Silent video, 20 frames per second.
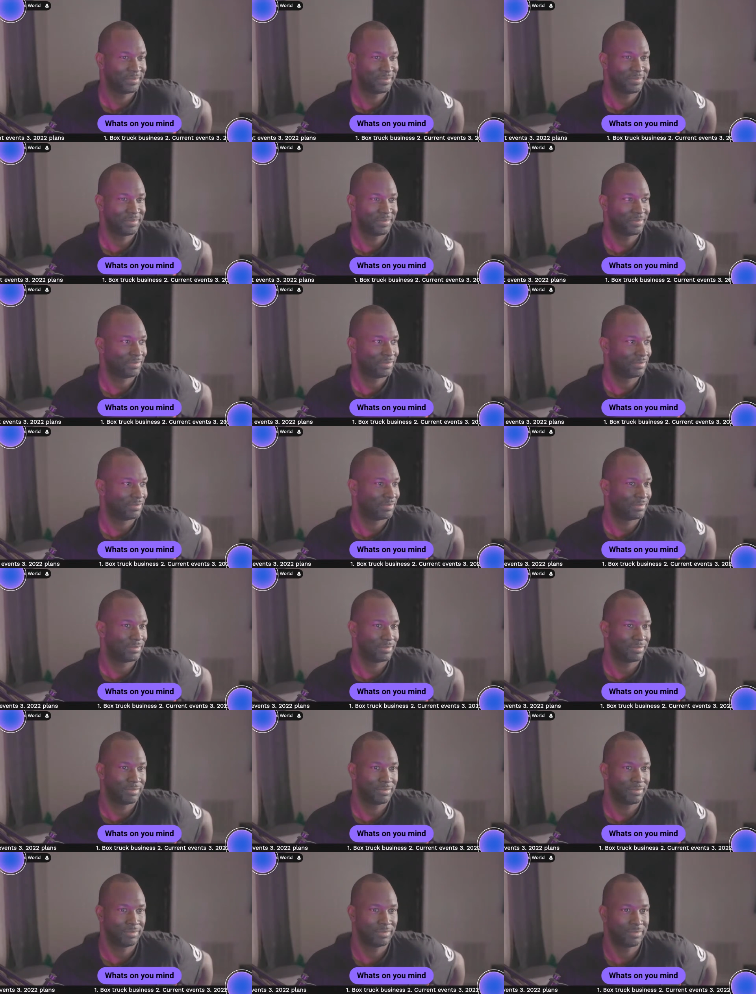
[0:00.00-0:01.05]

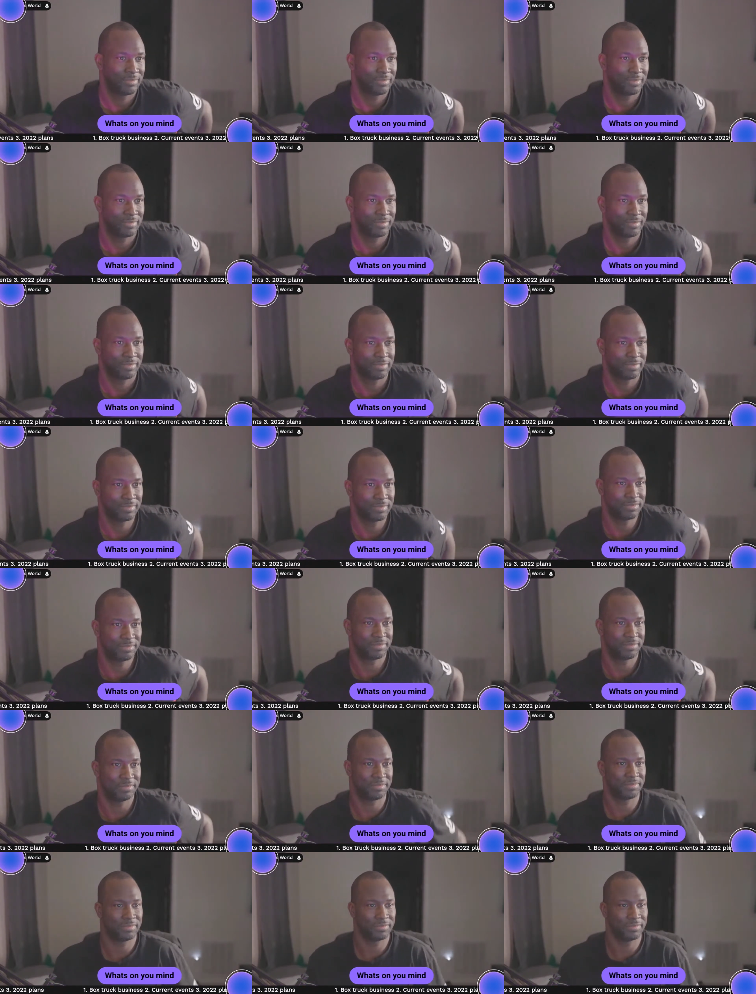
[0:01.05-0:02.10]

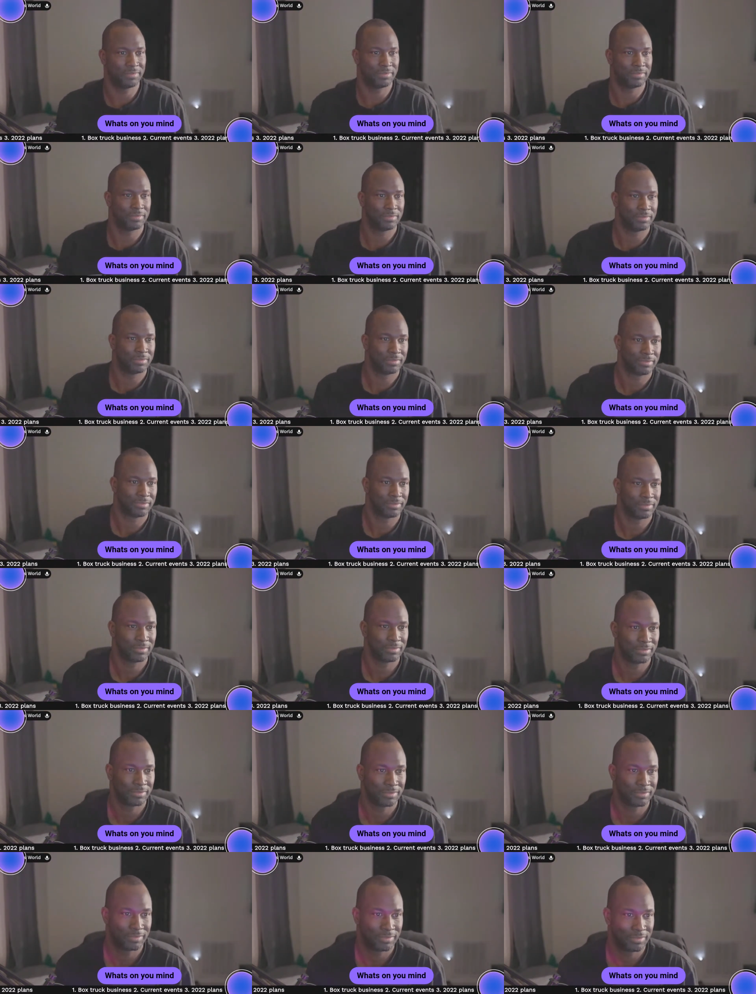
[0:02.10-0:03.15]

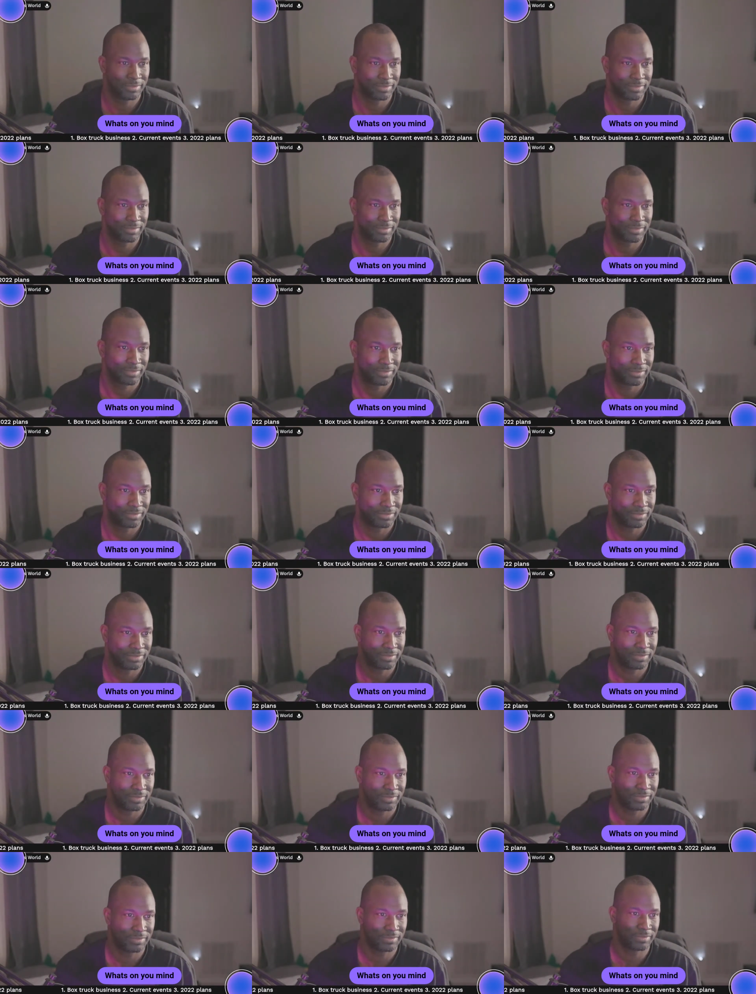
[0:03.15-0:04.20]

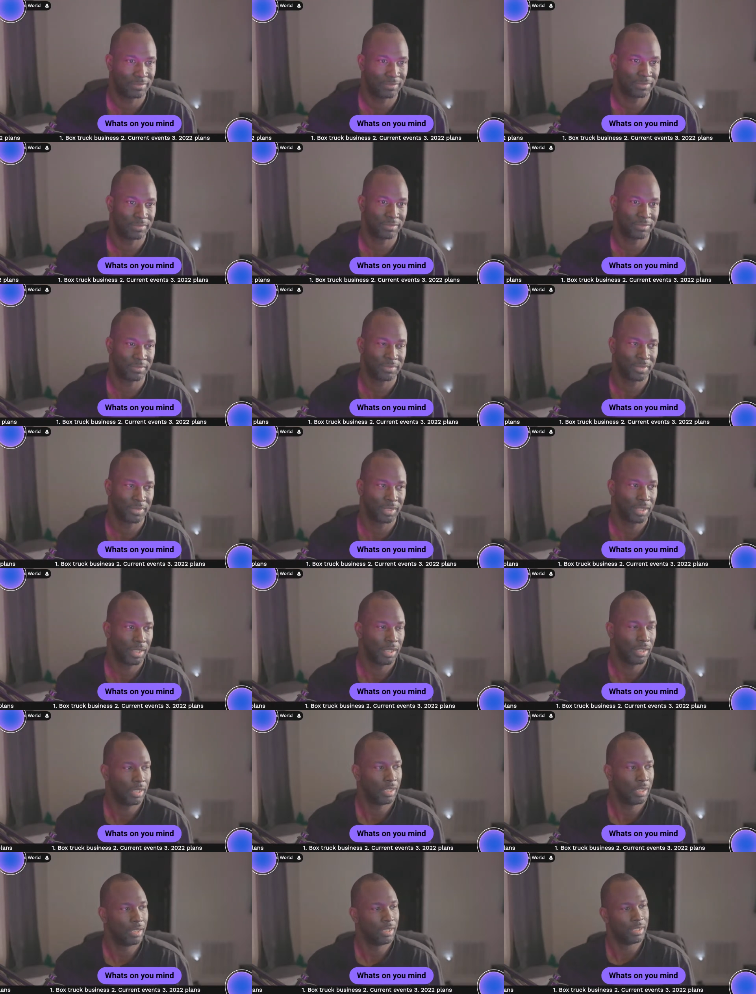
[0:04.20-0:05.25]

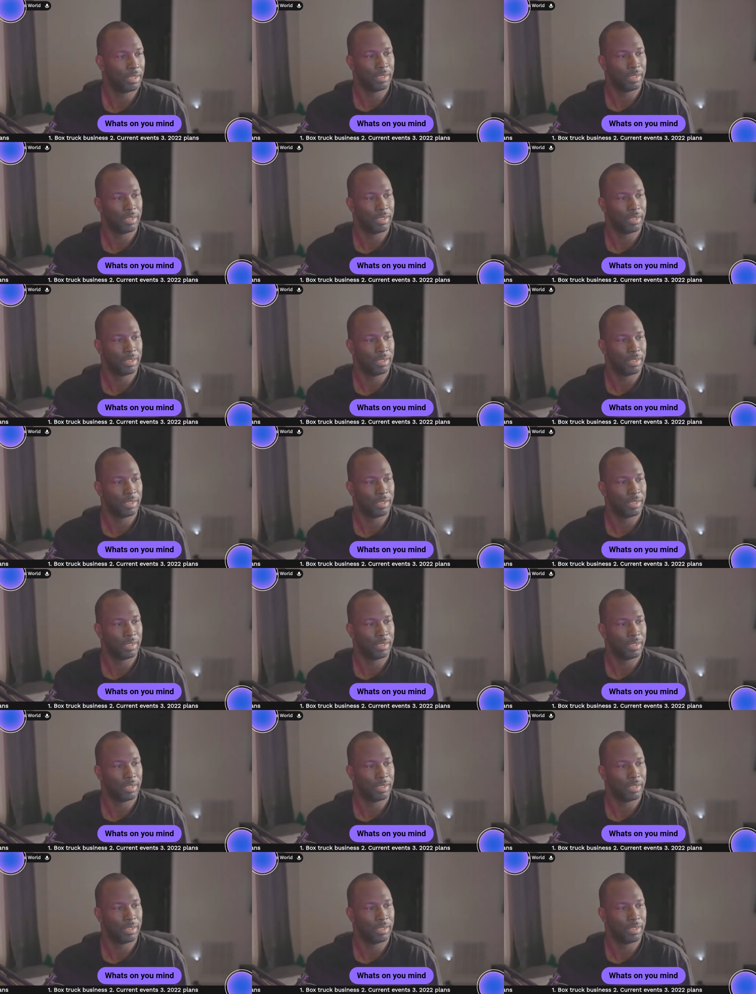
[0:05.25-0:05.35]
Nobody speaks.